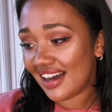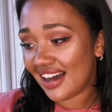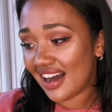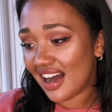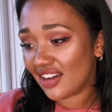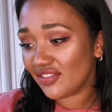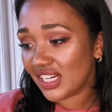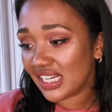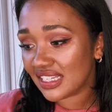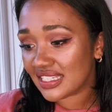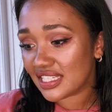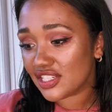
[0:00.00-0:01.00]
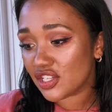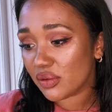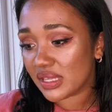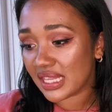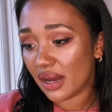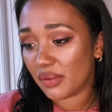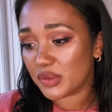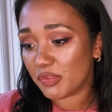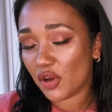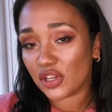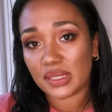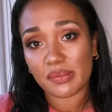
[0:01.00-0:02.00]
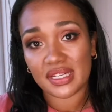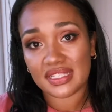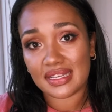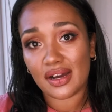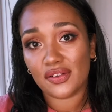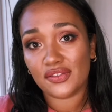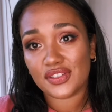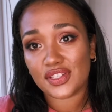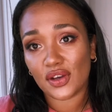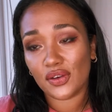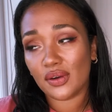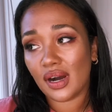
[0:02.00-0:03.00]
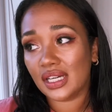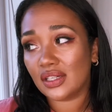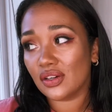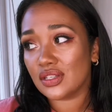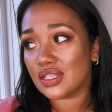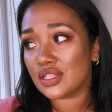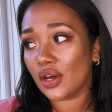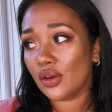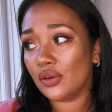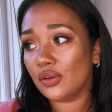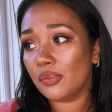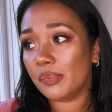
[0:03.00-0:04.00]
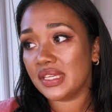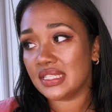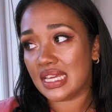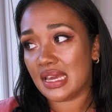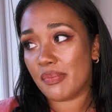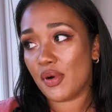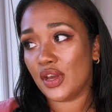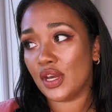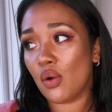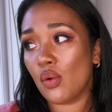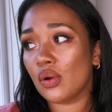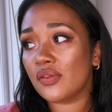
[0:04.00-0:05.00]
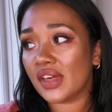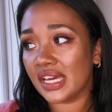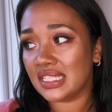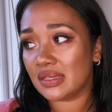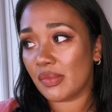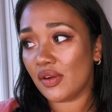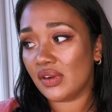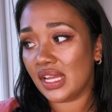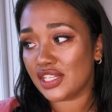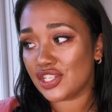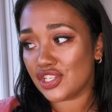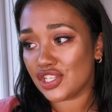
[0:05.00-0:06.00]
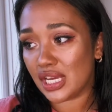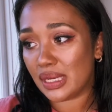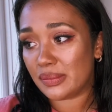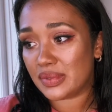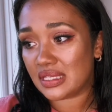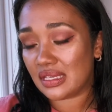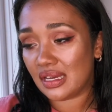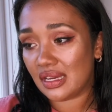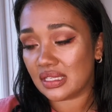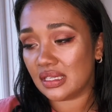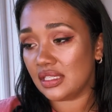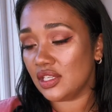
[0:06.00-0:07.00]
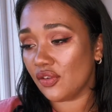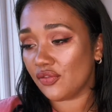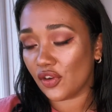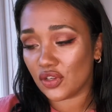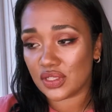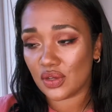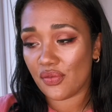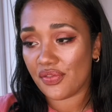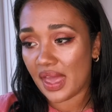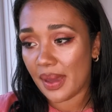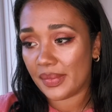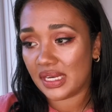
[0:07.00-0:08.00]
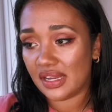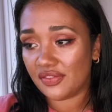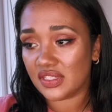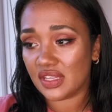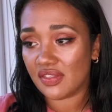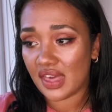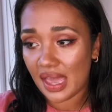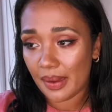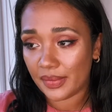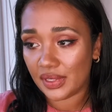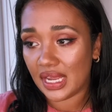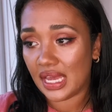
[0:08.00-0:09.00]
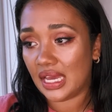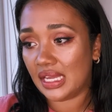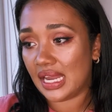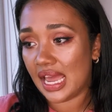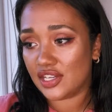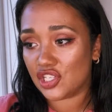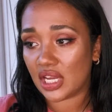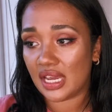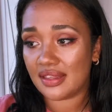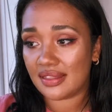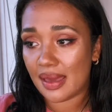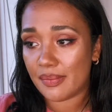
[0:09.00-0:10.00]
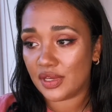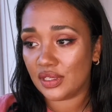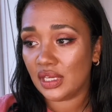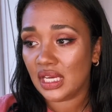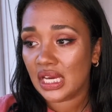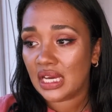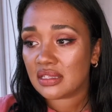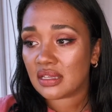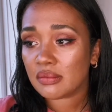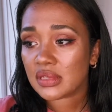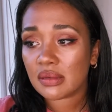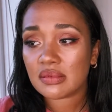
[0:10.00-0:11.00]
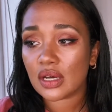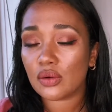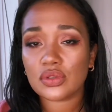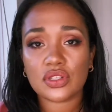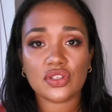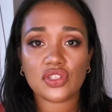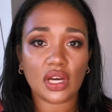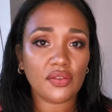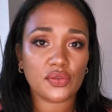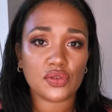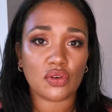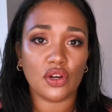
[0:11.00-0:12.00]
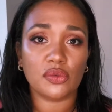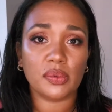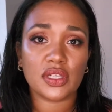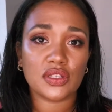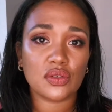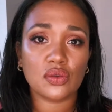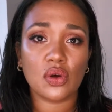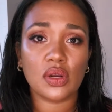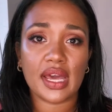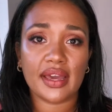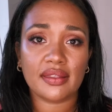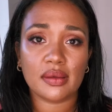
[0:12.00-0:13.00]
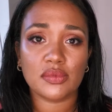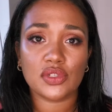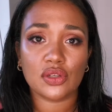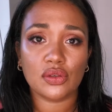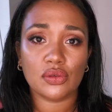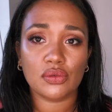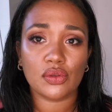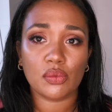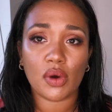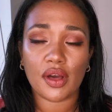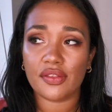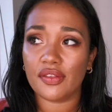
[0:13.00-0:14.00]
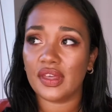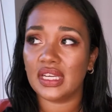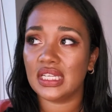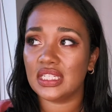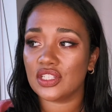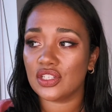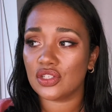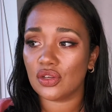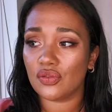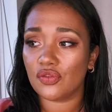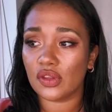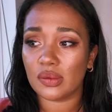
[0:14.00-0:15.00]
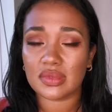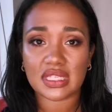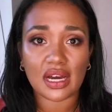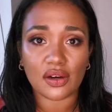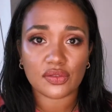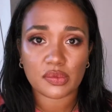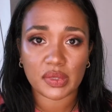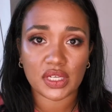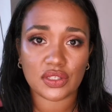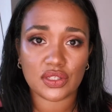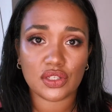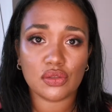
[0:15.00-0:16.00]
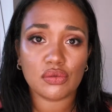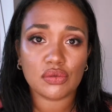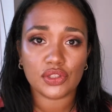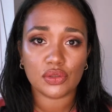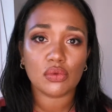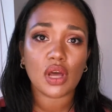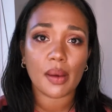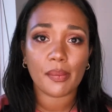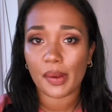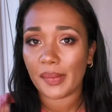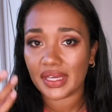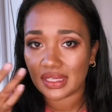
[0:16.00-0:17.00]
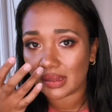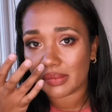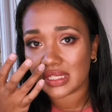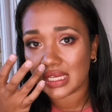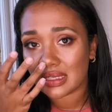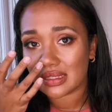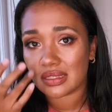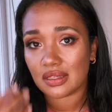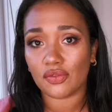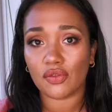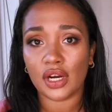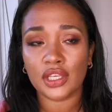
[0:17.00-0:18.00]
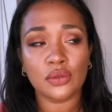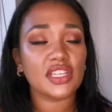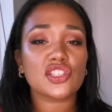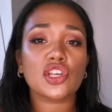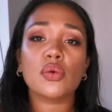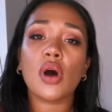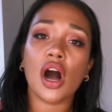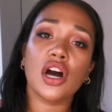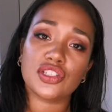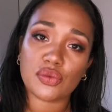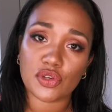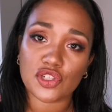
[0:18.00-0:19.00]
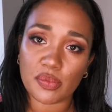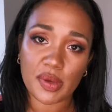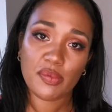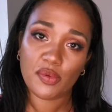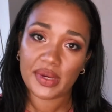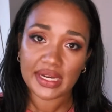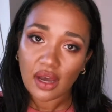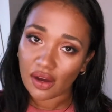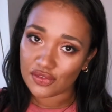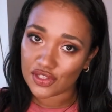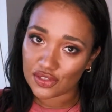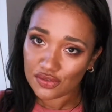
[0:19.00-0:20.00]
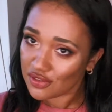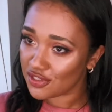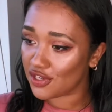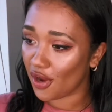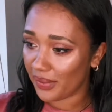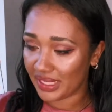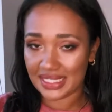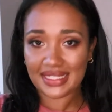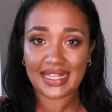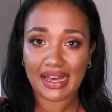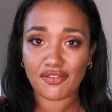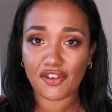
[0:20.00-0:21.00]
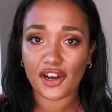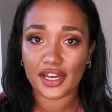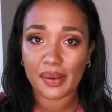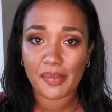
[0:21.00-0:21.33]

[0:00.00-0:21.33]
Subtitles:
I realized in doing that I was blocking myself. So I got so busy putting all of that into my relationships, to focusing on them and lifting them and educating them. And sometimes that also stifles growth because you're not letting them do the work that they need to do for themselves, because you learn by making the mistakes and stuff, right? It's so hard to watch the people we love just going into that fire.